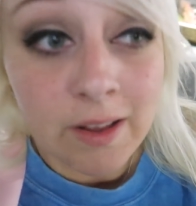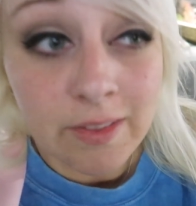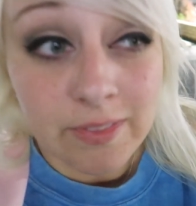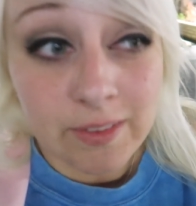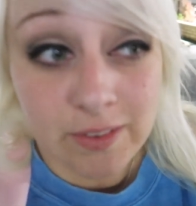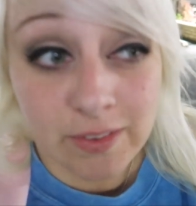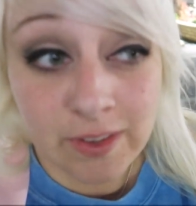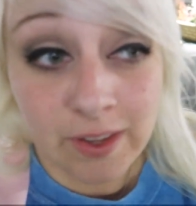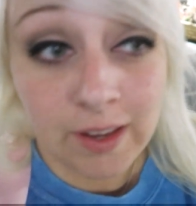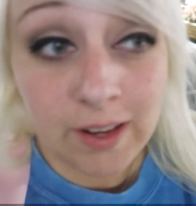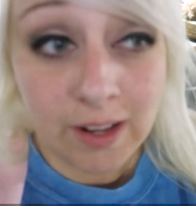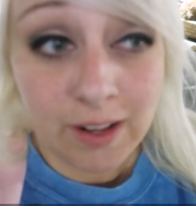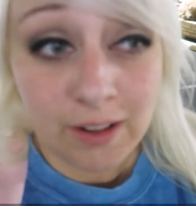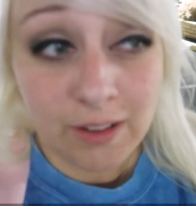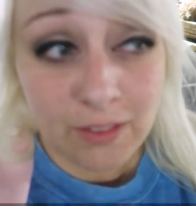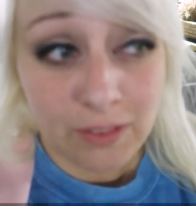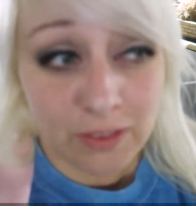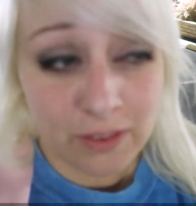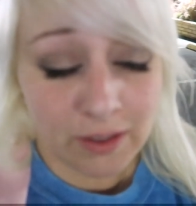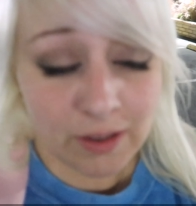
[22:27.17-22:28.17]
The
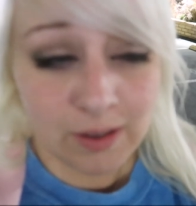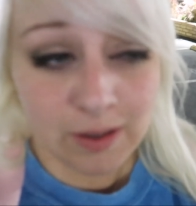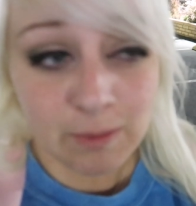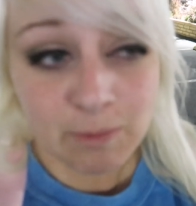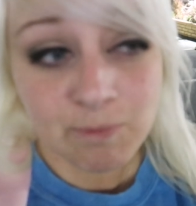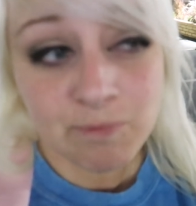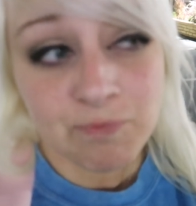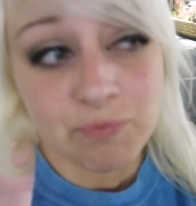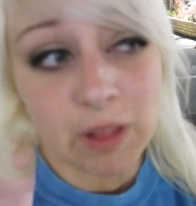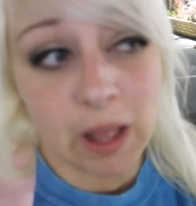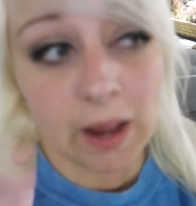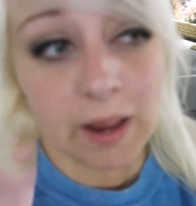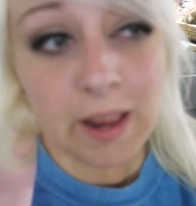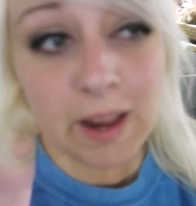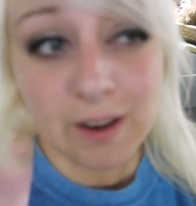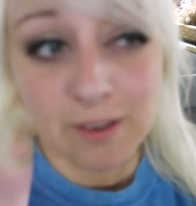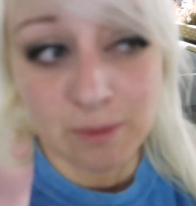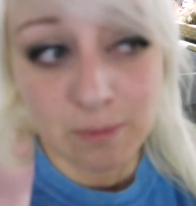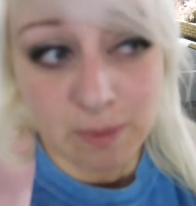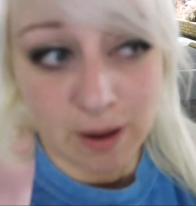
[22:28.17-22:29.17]
tickets, I
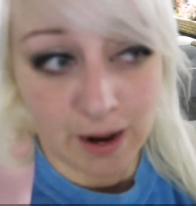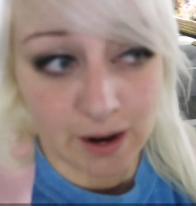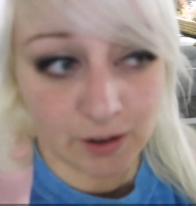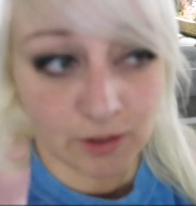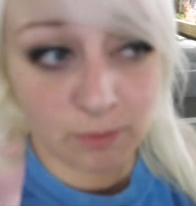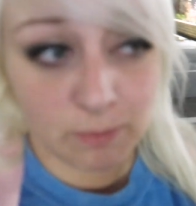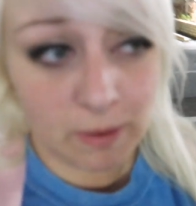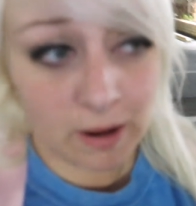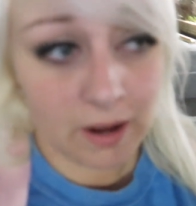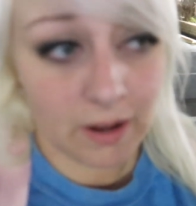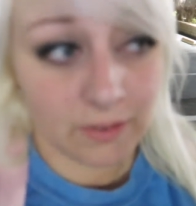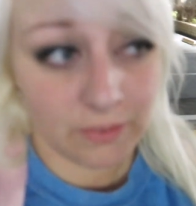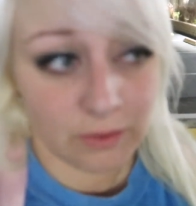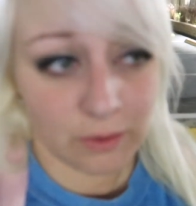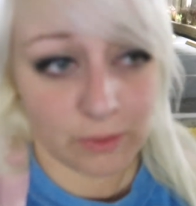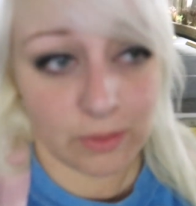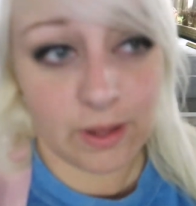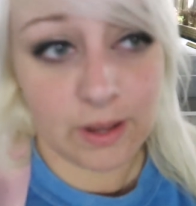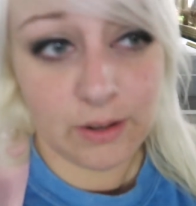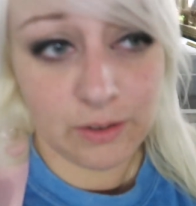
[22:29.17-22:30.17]
added MaxPass,
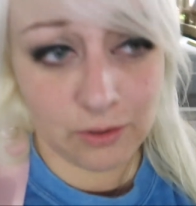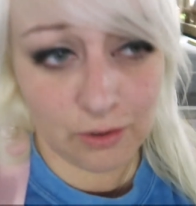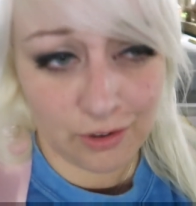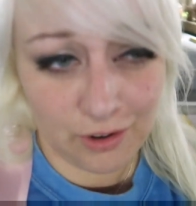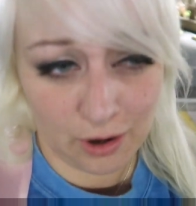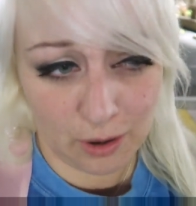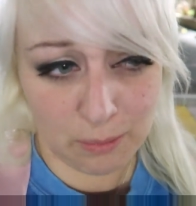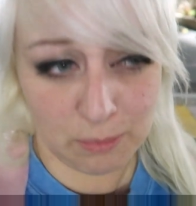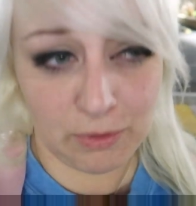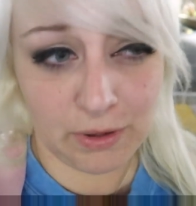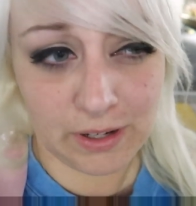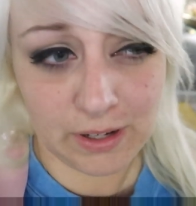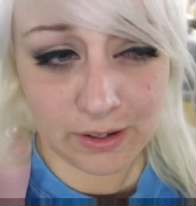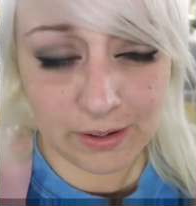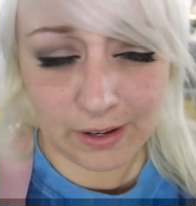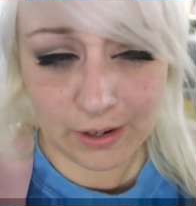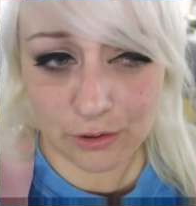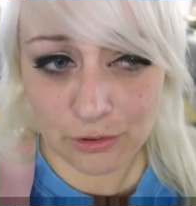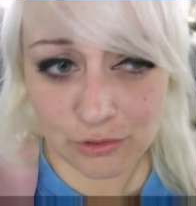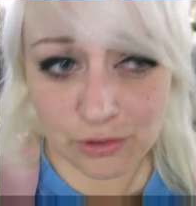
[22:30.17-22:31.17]
so that took up like an
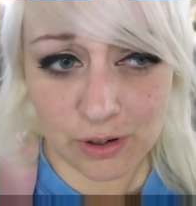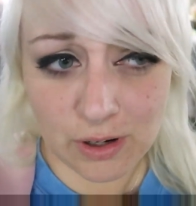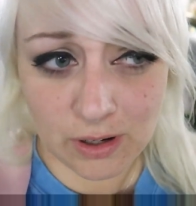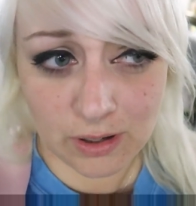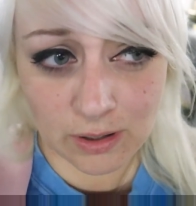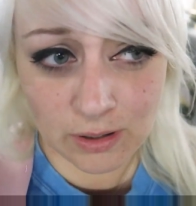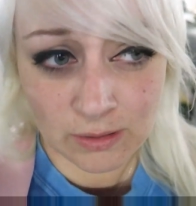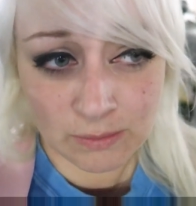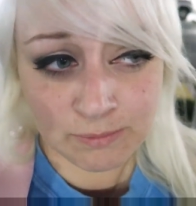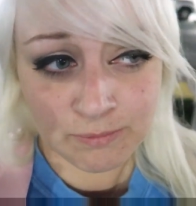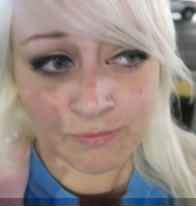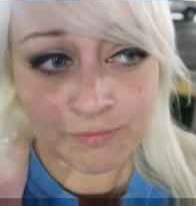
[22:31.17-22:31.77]
extra,